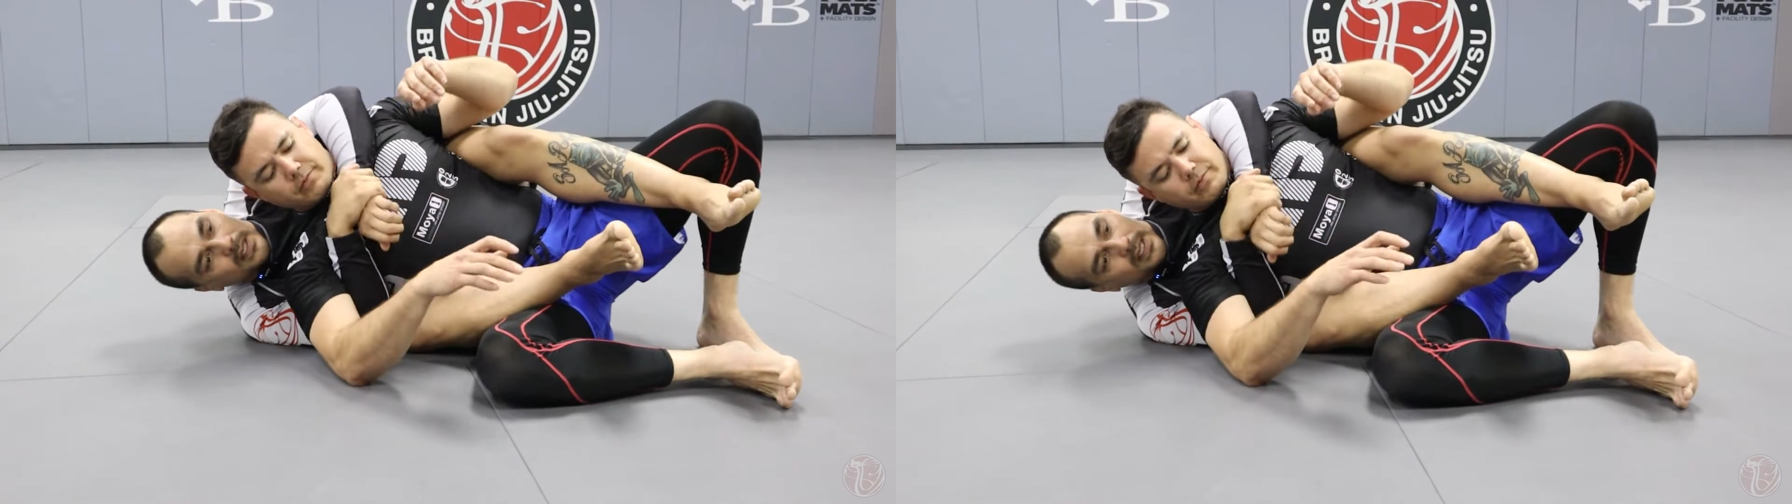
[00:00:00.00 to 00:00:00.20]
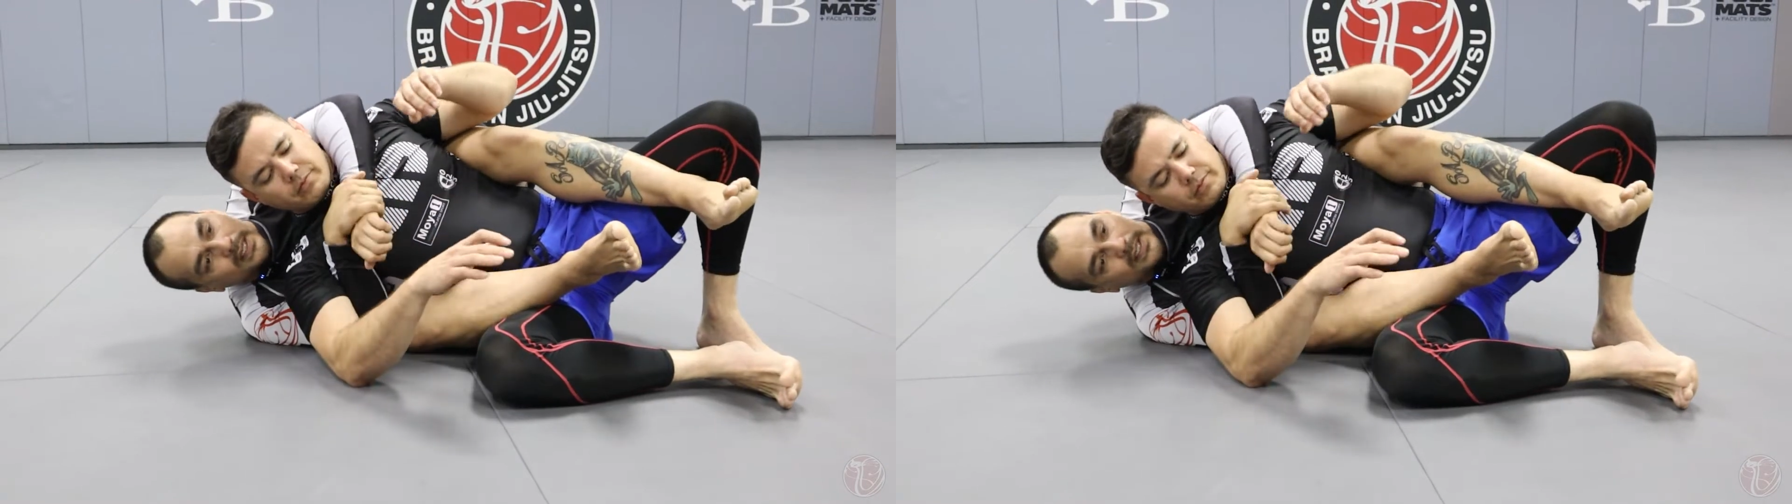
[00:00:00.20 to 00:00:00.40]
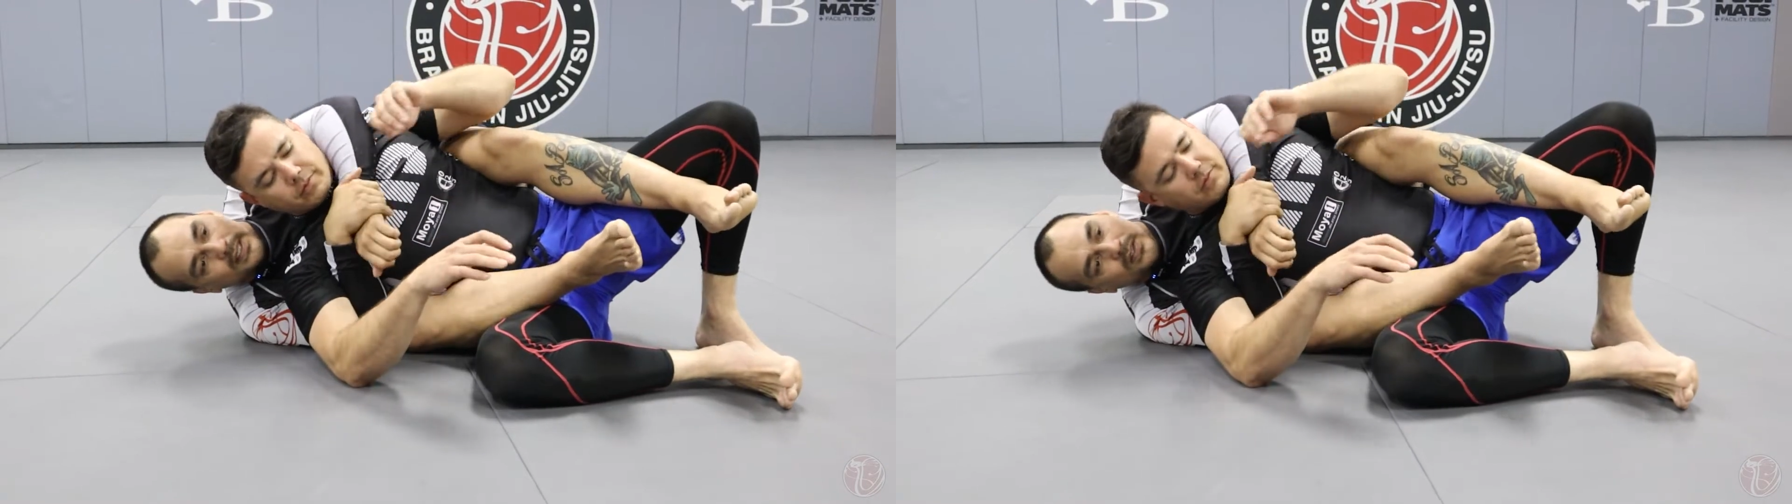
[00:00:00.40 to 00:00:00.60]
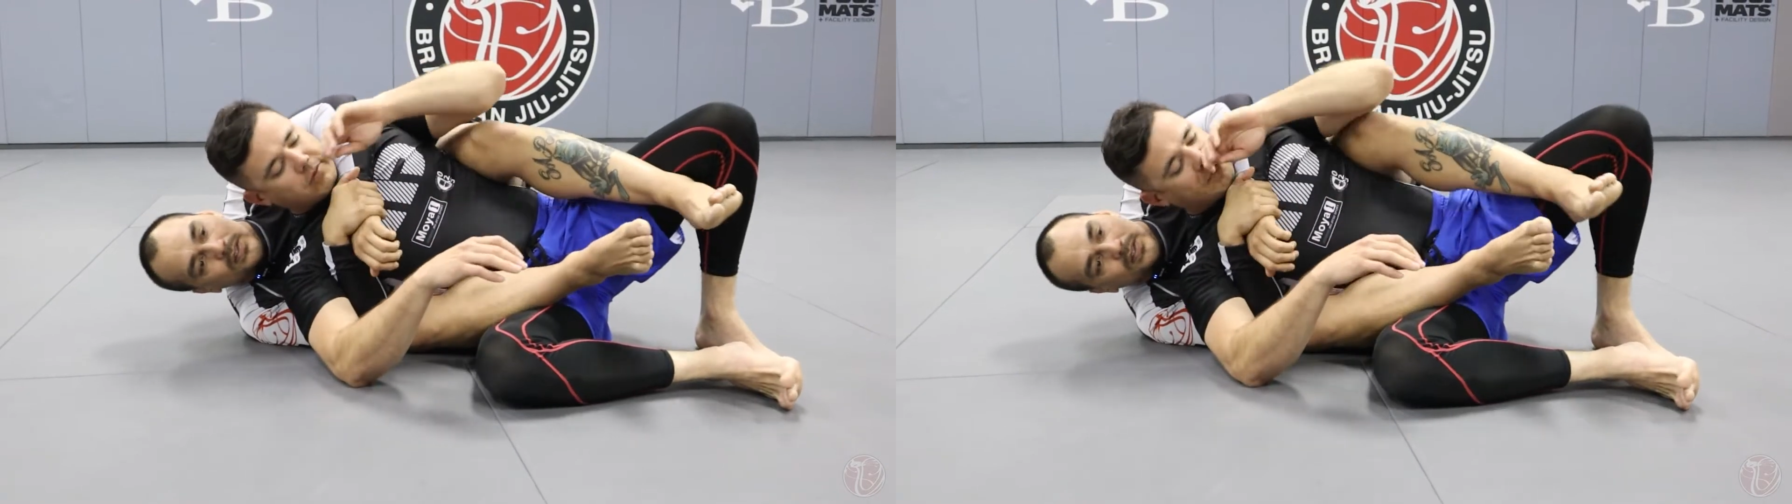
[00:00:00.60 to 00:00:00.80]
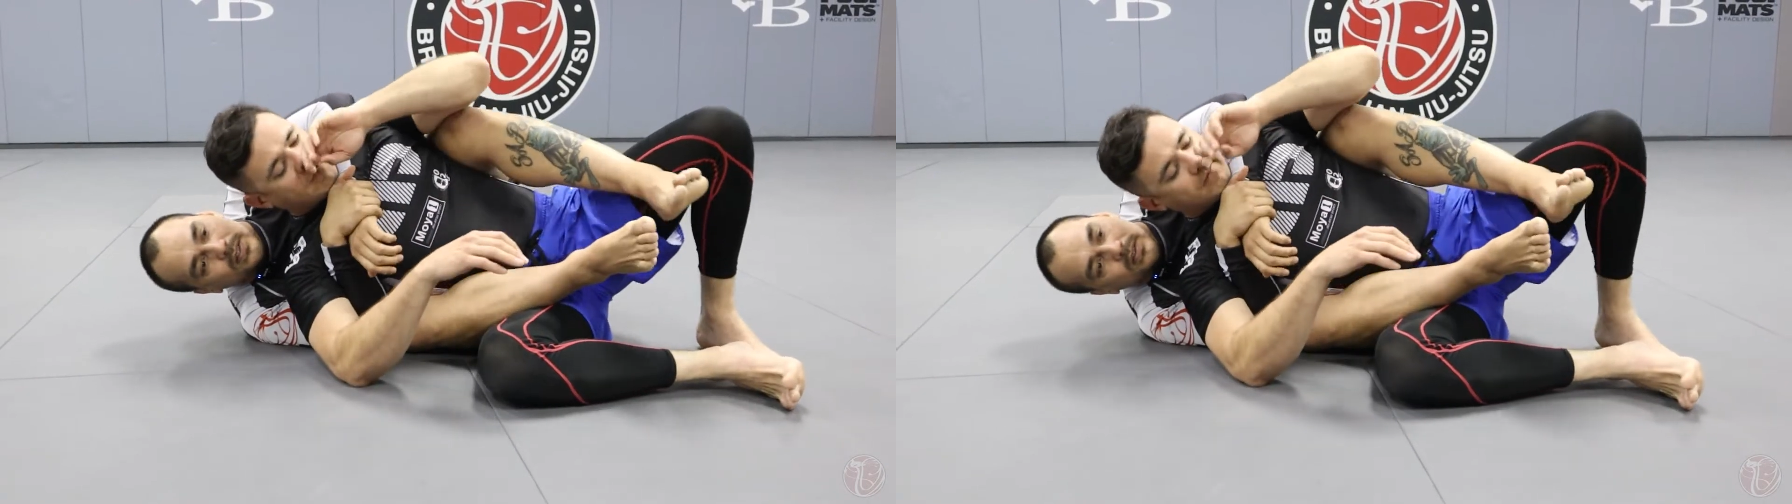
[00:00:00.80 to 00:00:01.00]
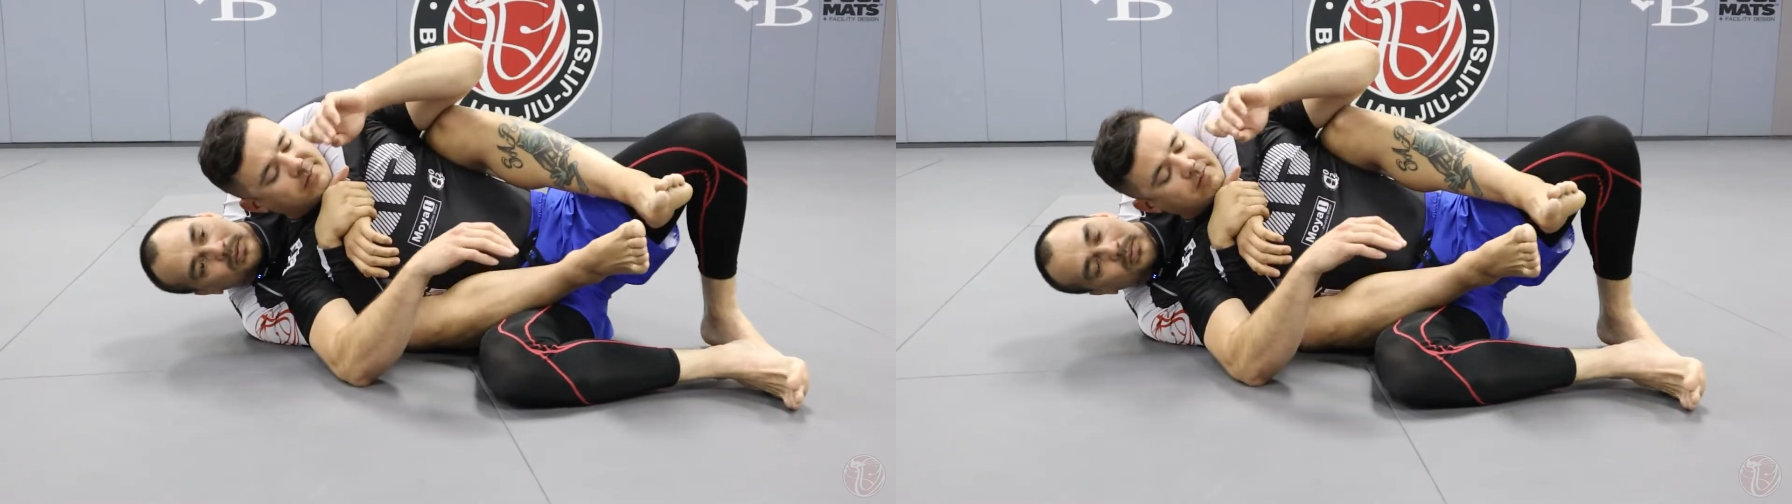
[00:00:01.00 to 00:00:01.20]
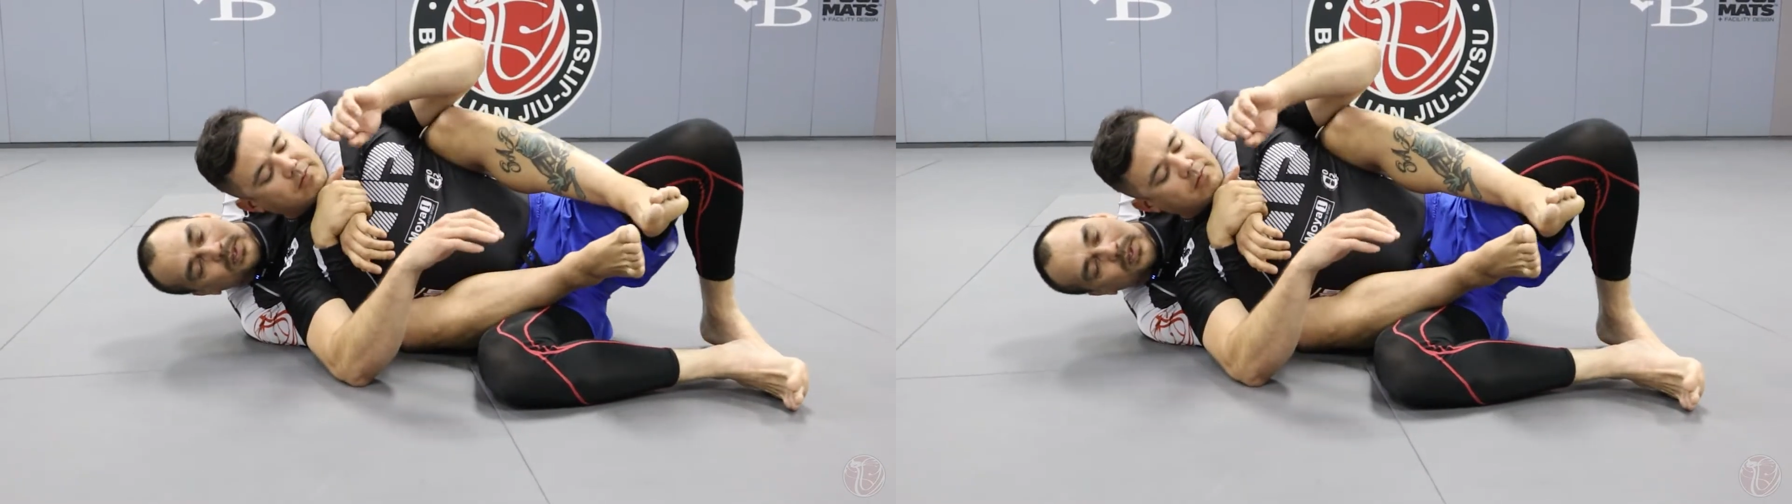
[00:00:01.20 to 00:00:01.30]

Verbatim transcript: Okay, so